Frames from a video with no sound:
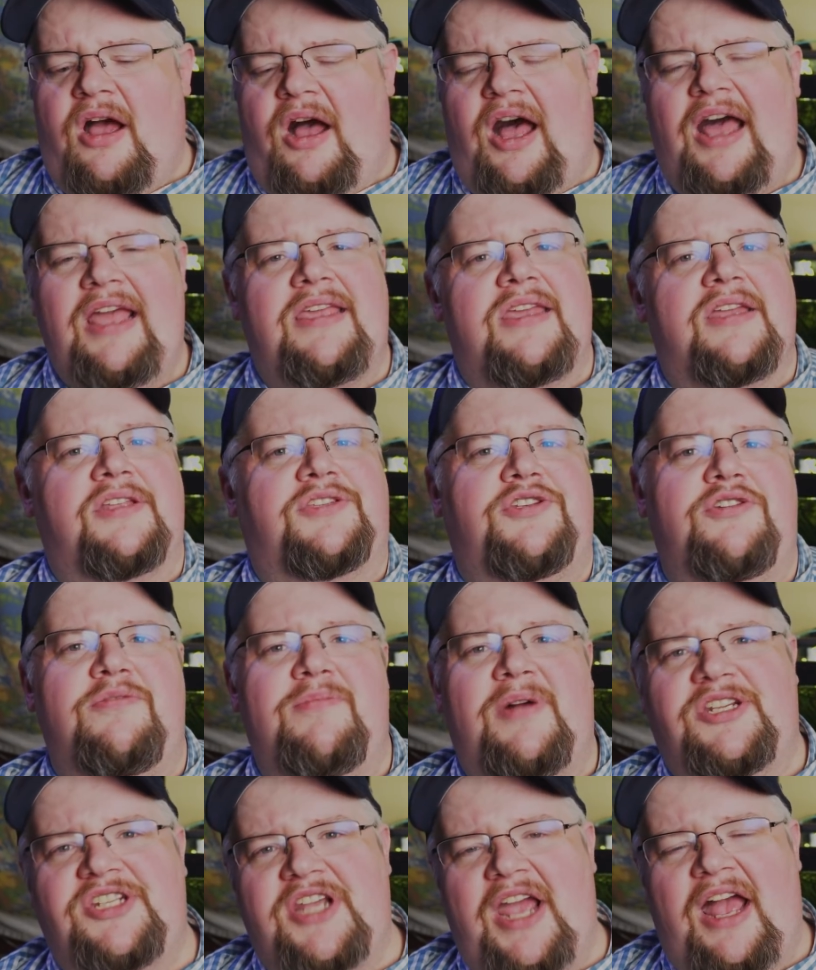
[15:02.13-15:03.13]
I get too
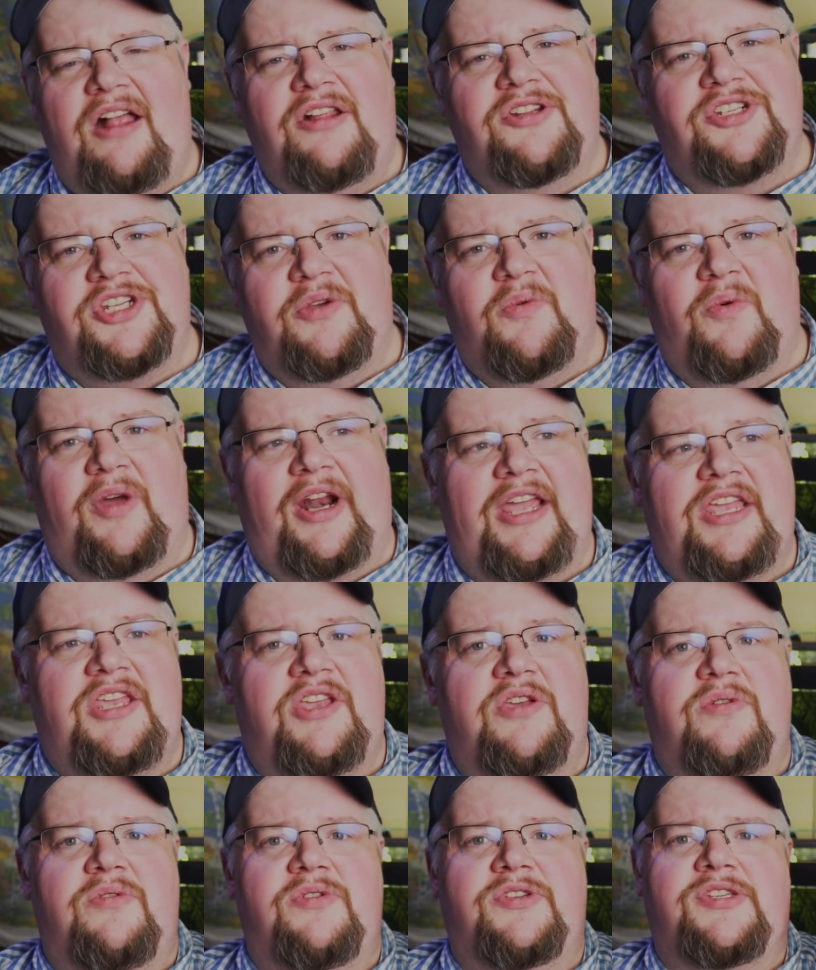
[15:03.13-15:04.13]
much algae when I
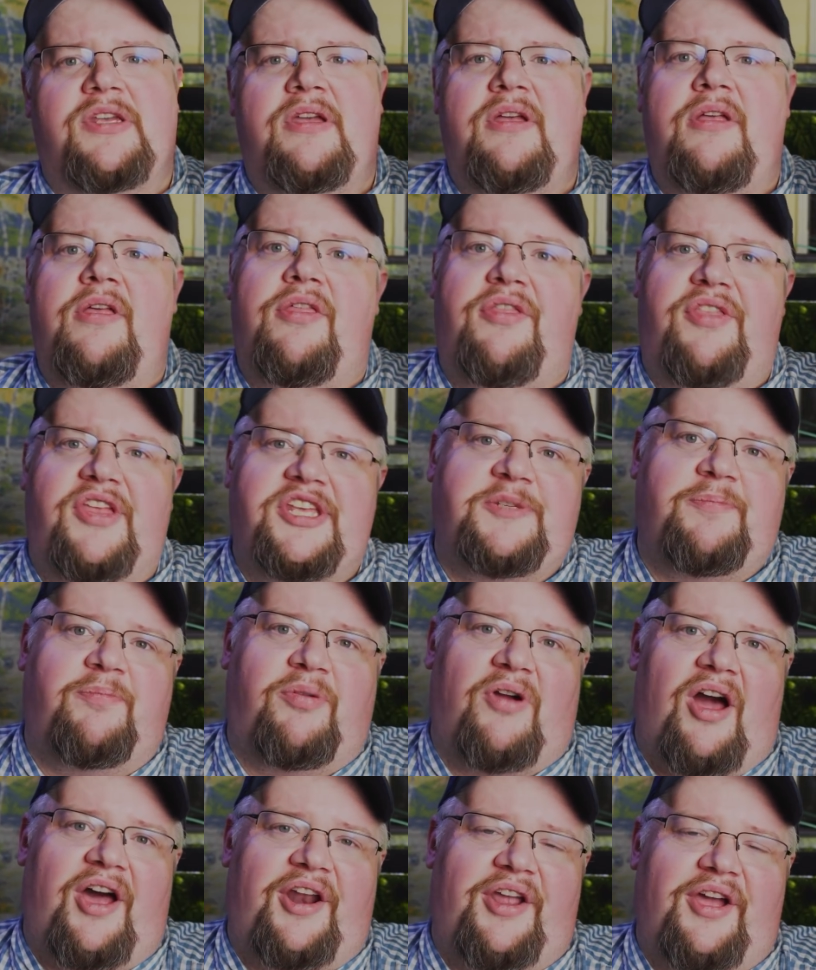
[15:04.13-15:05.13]
use this
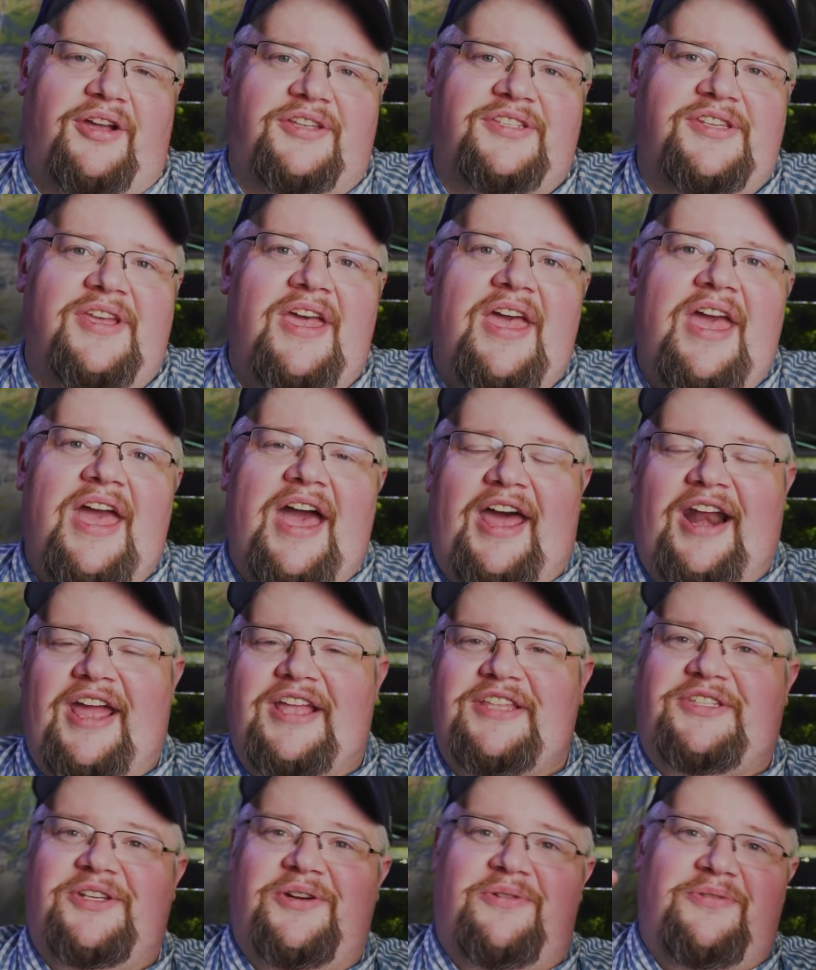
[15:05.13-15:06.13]
product, and
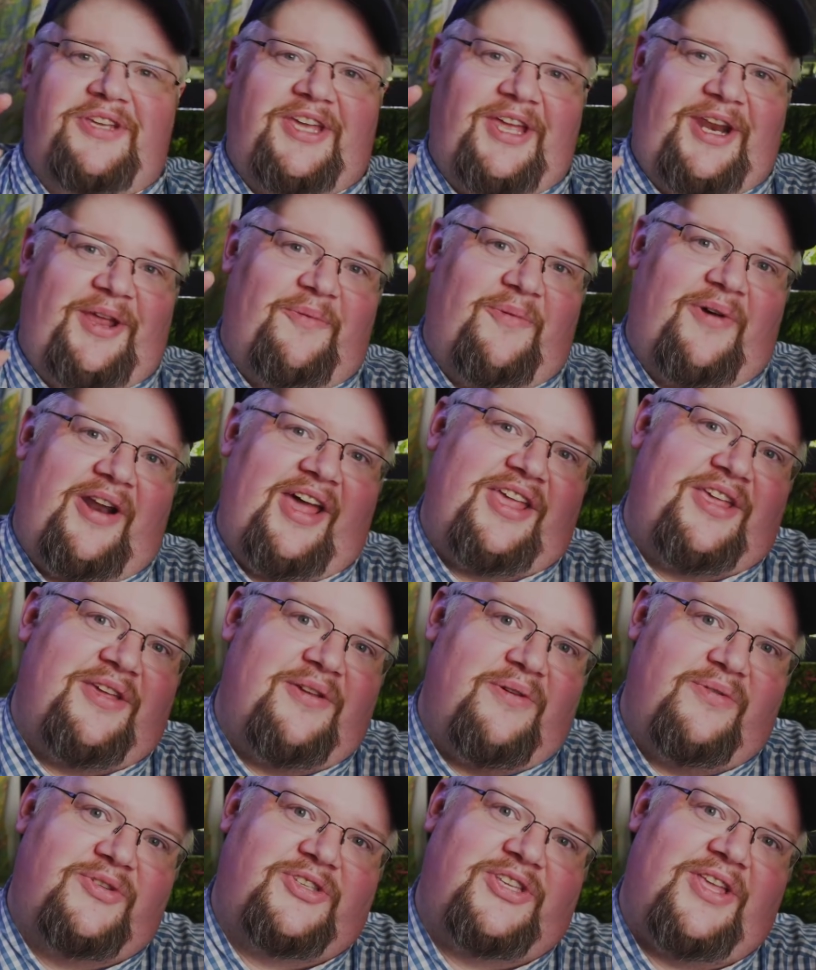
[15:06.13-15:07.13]
I don't get it when I
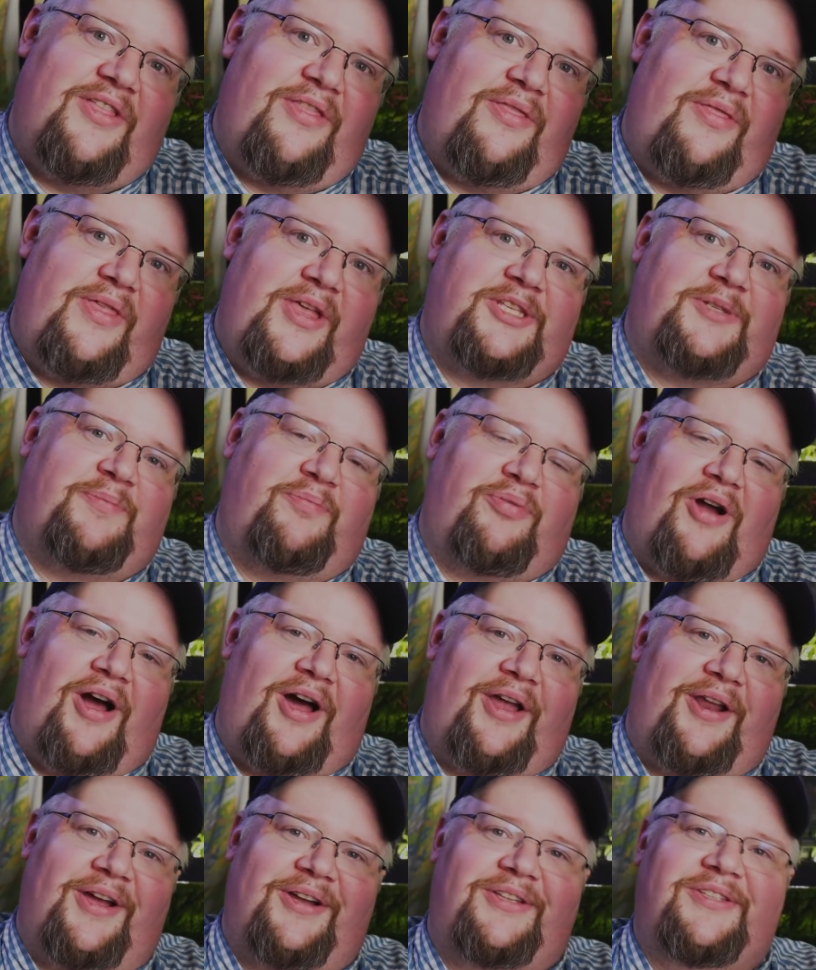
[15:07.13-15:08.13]
use this
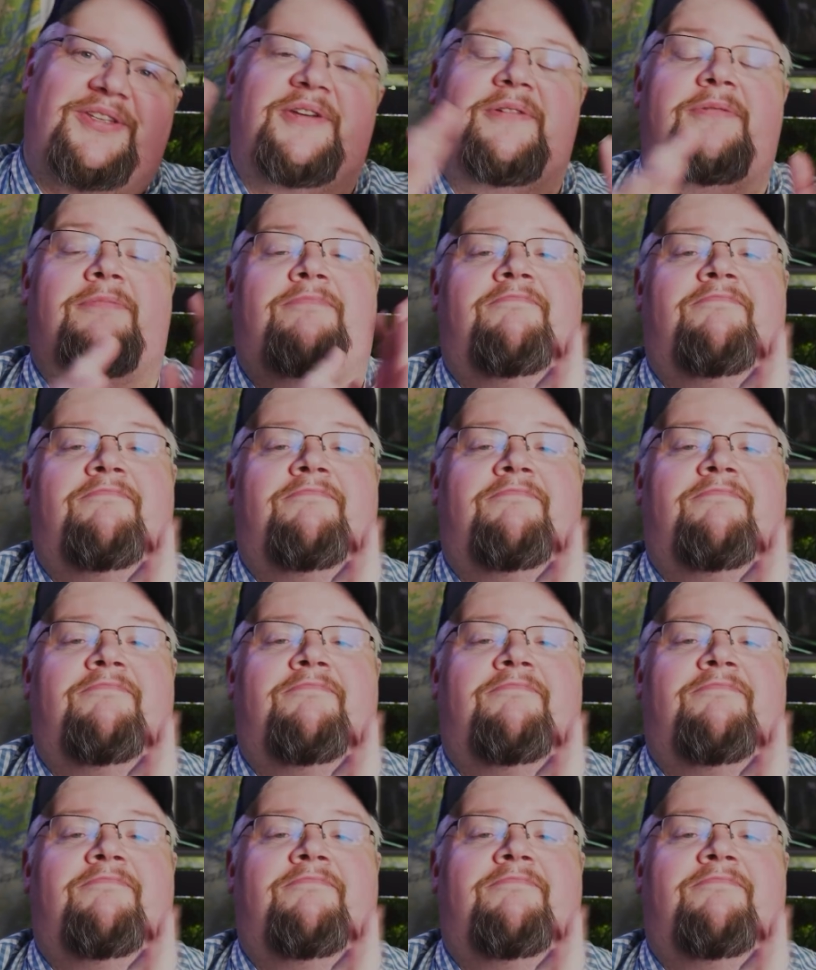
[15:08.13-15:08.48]
product.